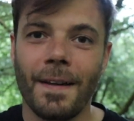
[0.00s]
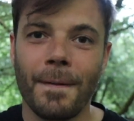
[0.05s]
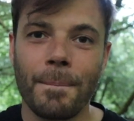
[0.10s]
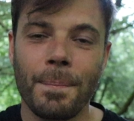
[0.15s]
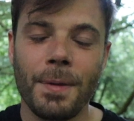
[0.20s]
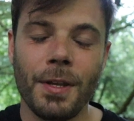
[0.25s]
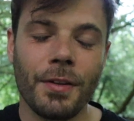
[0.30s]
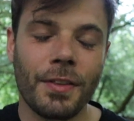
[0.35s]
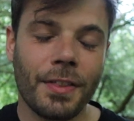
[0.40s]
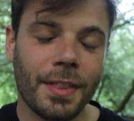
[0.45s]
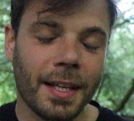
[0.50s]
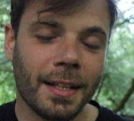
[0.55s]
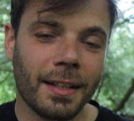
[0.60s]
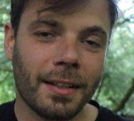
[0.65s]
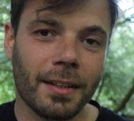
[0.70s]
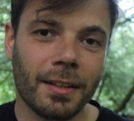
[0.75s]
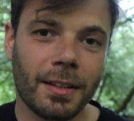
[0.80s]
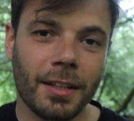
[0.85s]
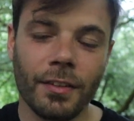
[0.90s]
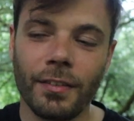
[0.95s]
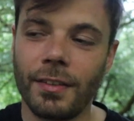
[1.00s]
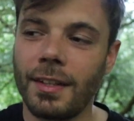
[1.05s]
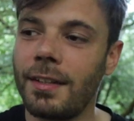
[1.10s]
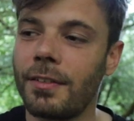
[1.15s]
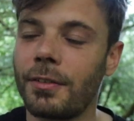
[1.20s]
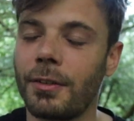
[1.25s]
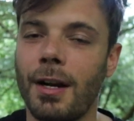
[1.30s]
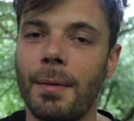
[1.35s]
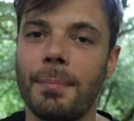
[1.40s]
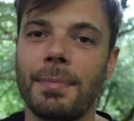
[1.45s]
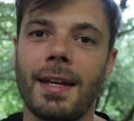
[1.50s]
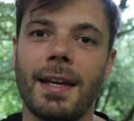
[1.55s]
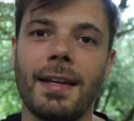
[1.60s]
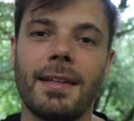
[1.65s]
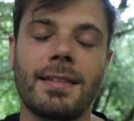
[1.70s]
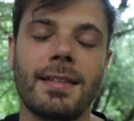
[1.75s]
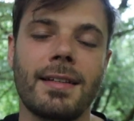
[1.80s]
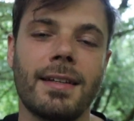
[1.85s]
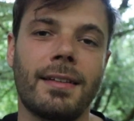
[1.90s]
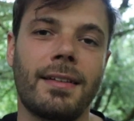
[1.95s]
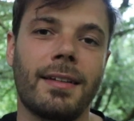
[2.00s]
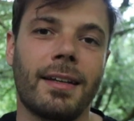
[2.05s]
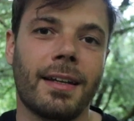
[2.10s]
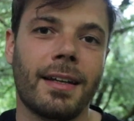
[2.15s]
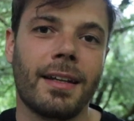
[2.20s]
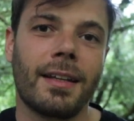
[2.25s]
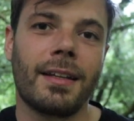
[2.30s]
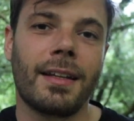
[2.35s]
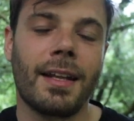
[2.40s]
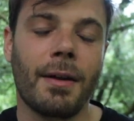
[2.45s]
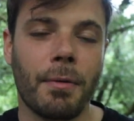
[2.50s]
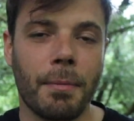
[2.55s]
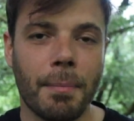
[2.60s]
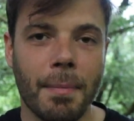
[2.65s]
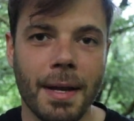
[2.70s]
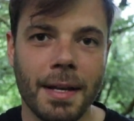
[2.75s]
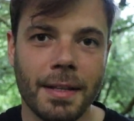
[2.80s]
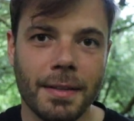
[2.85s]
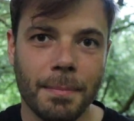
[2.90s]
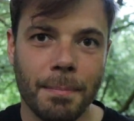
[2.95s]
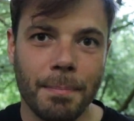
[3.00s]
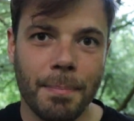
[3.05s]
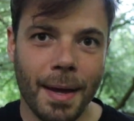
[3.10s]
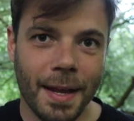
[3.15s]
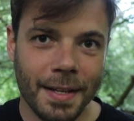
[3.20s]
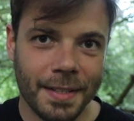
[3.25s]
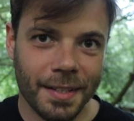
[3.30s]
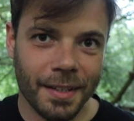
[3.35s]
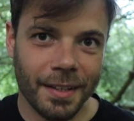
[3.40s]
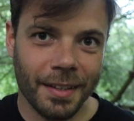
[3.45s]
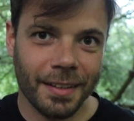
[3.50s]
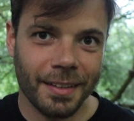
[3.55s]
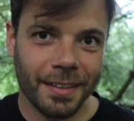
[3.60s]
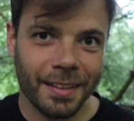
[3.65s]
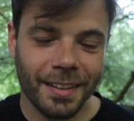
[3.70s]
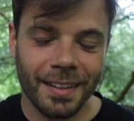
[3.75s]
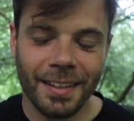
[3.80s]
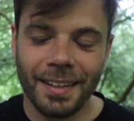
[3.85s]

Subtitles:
You'd think that because these are updated, they would make them better,